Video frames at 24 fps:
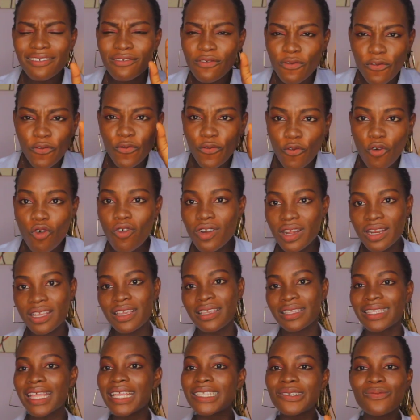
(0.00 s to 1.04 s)

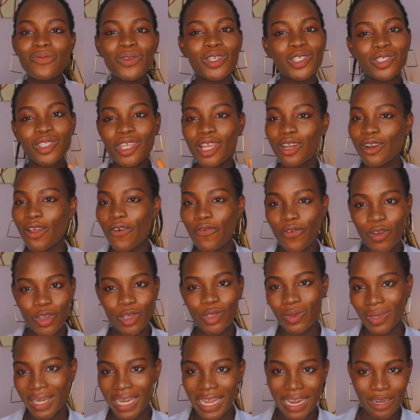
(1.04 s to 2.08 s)
fully. 30 minutes is not enough for you
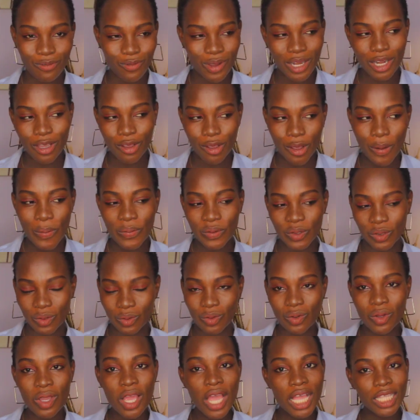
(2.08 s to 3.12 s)
to learn when it comes
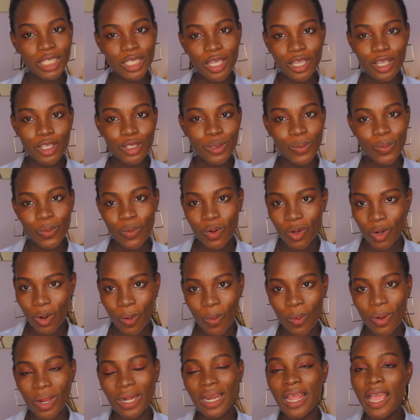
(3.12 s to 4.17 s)
to talking to me
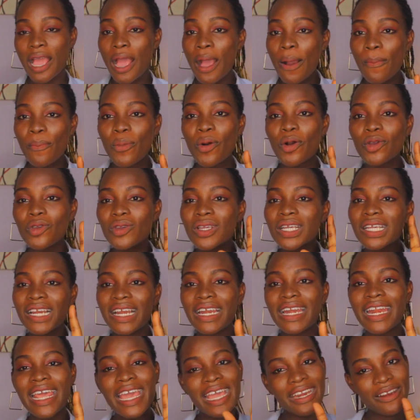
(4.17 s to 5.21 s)
one-on-one, but you
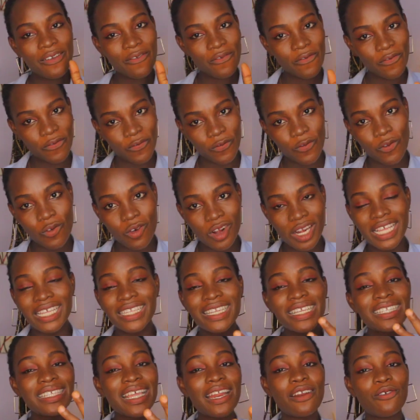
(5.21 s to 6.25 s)
can learn fully.
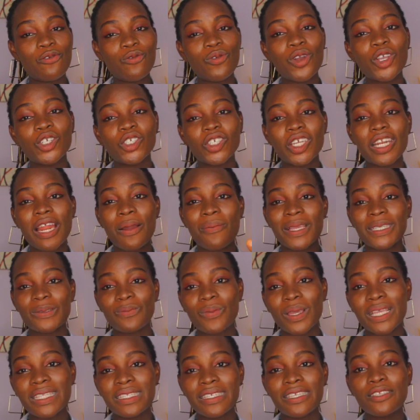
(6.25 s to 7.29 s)
These are the questions I'm
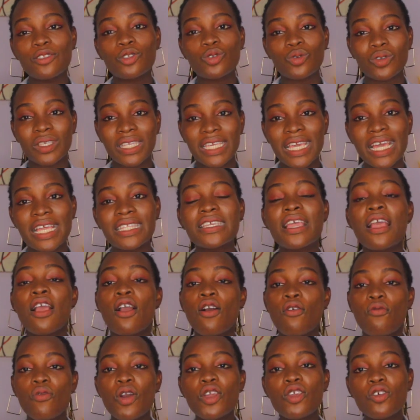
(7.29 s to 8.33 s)
expecting to get
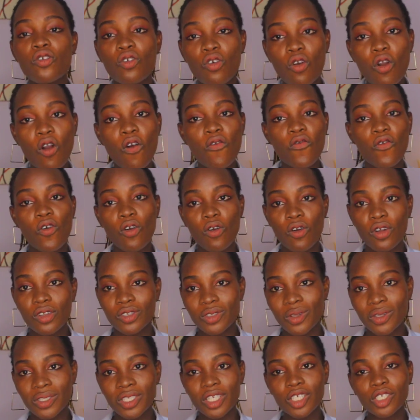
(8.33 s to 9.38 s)
when you call for
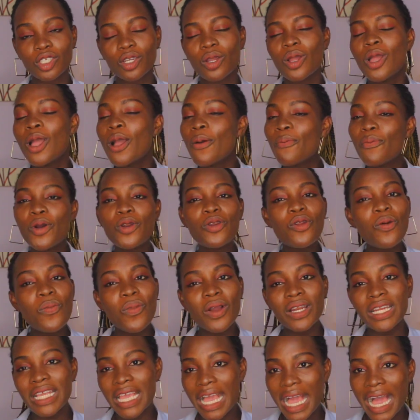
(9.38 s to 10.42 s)
consultation. But
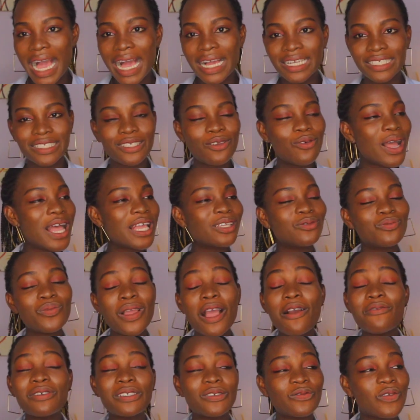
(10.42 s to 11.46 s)
nobody asks. They'll ask me,
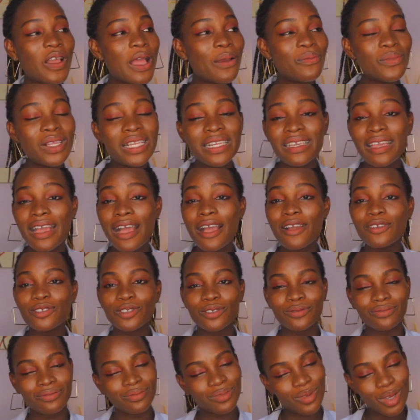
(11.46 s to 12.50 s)
how is family?
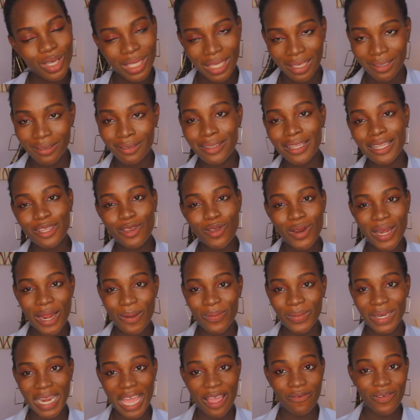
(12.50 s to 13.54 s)
Okay, don't
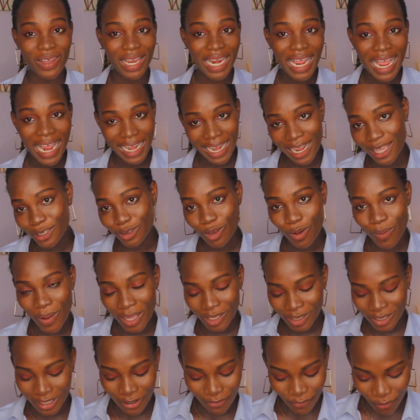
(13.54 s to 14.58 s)
let me divert. Let's go
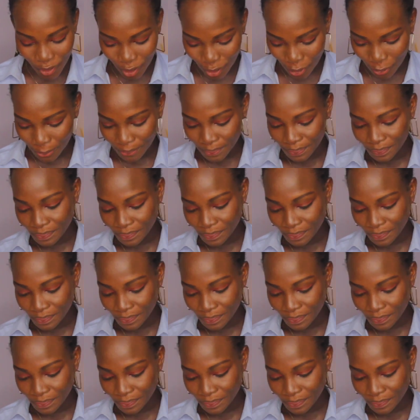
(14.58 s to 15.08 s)
back to the video.